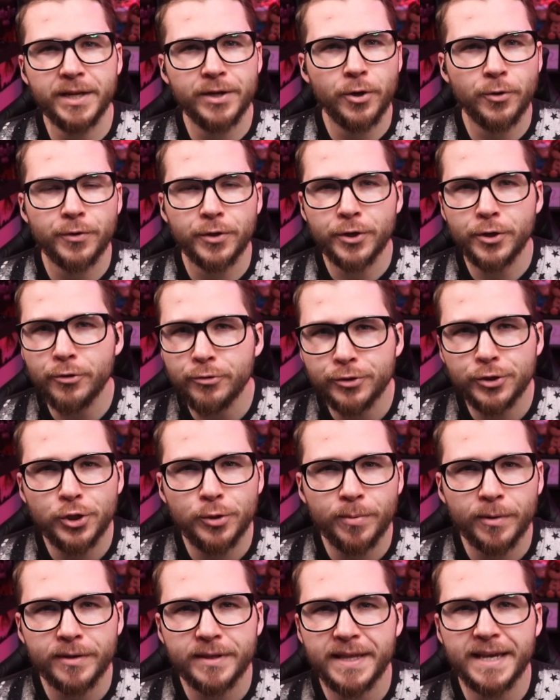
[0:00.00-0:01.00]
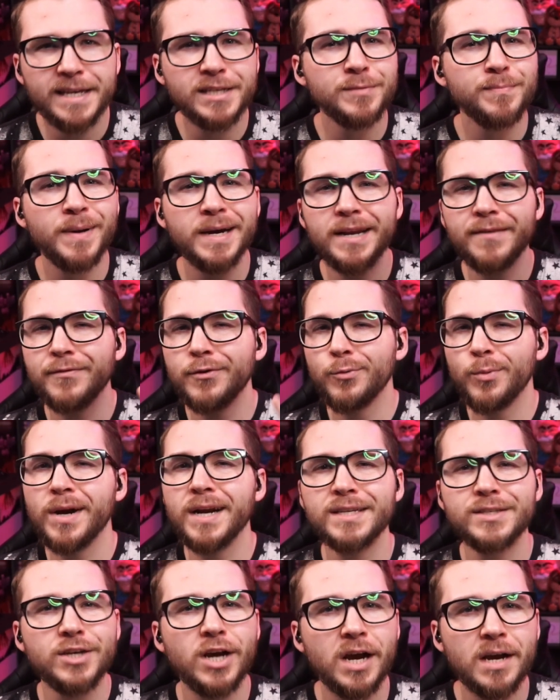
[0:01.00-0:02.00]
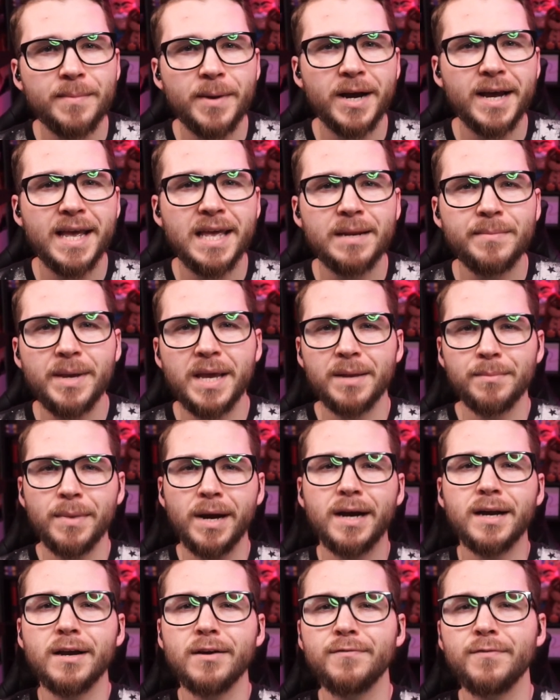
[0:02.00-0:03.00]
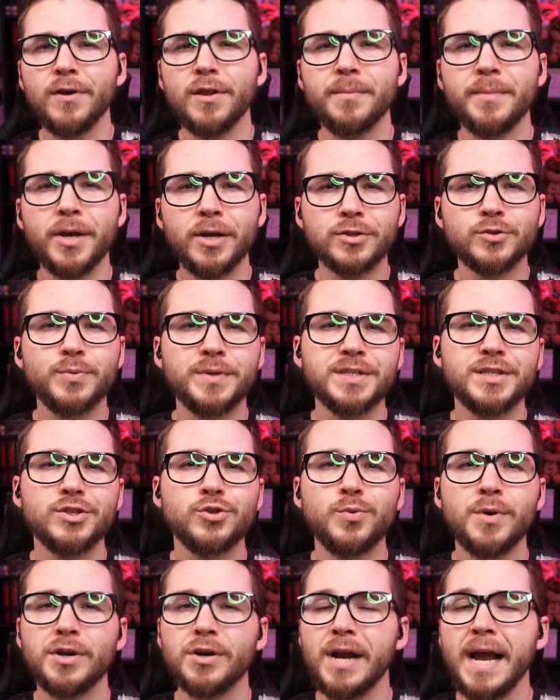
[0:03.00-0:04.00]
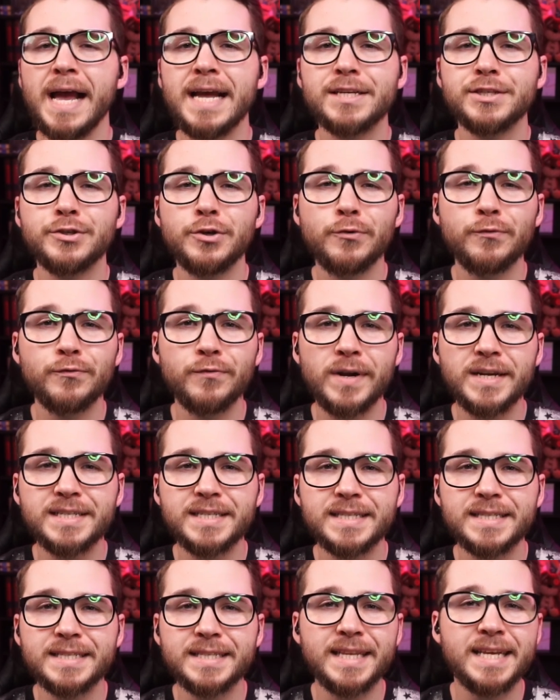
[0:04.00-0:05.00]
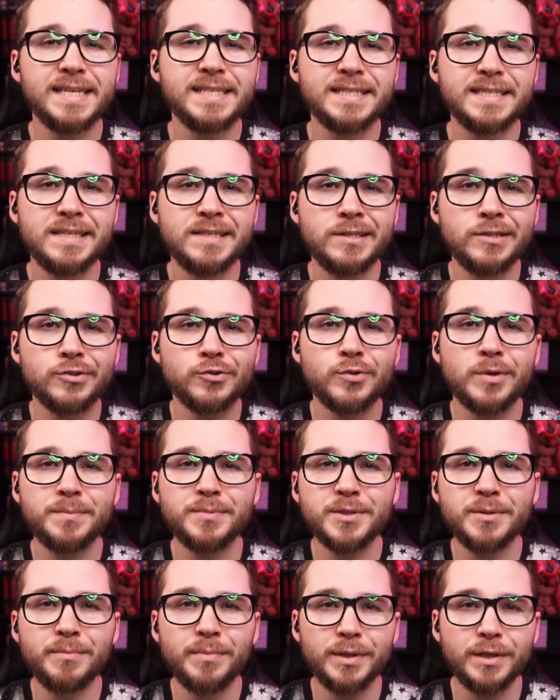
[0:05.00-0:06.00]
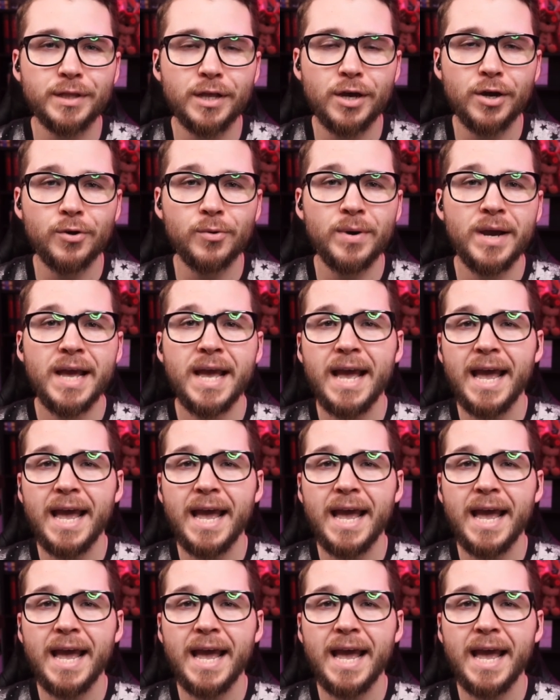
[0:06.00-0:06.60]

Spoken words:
know the YouTuber things, but if you want to talk about anime and manga, follow me on Twitch and Twitter at Joe Freshes. Links in the description below.